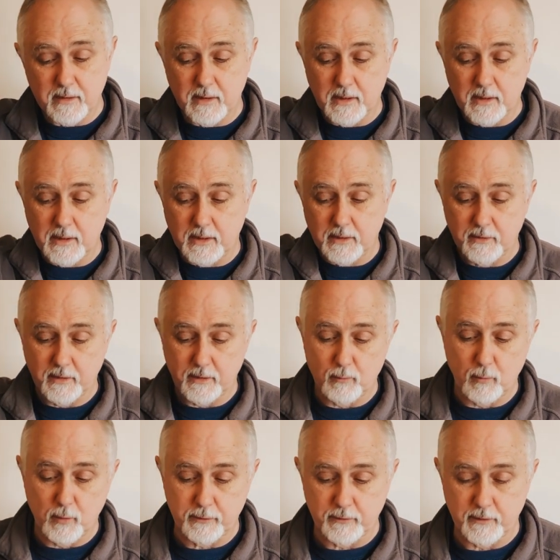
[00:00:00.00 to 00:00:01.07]
uh, I think,
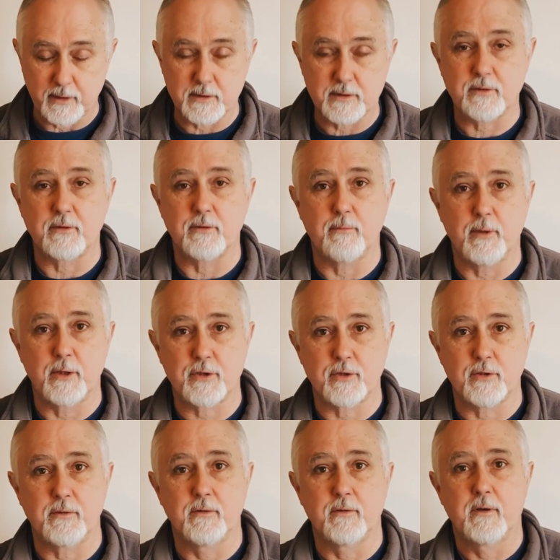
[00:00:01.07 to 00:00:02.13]
wanted us to
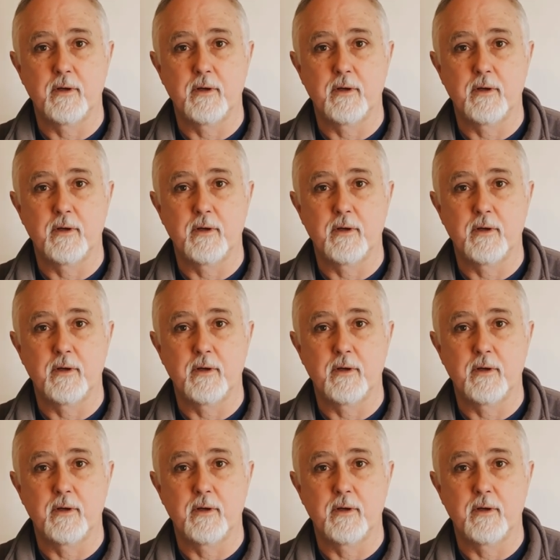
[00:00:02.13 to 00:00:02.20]
measure